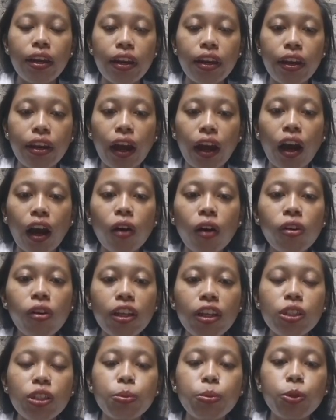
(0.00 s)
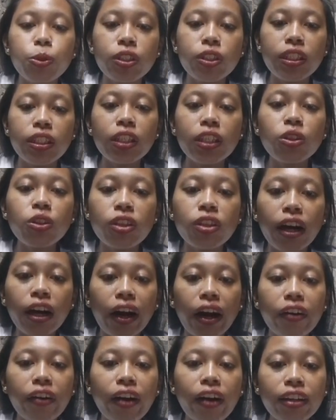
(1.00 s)
Now, let's proceed to the
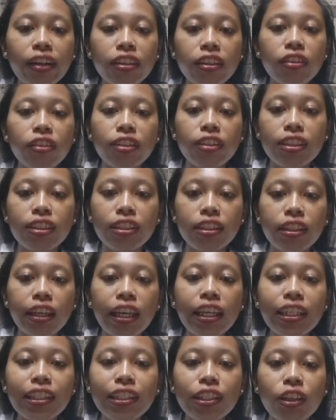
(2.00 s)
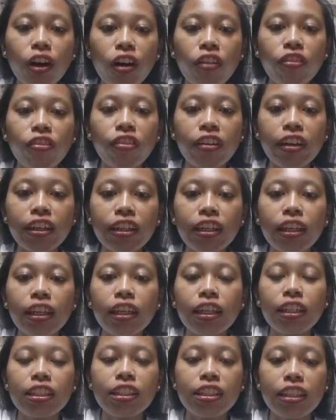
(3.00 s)
characteristics of
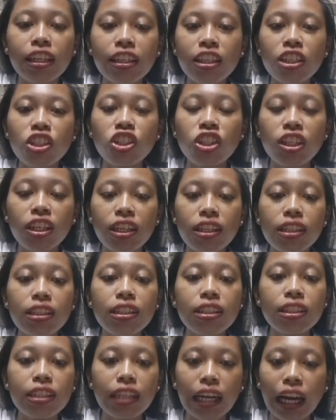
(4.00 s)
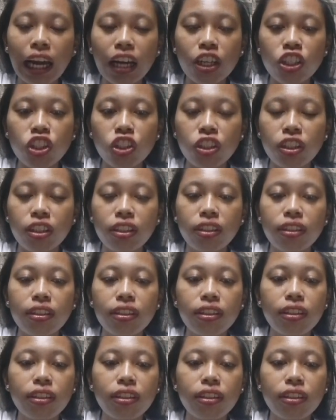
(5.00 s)
learning strategy instruction.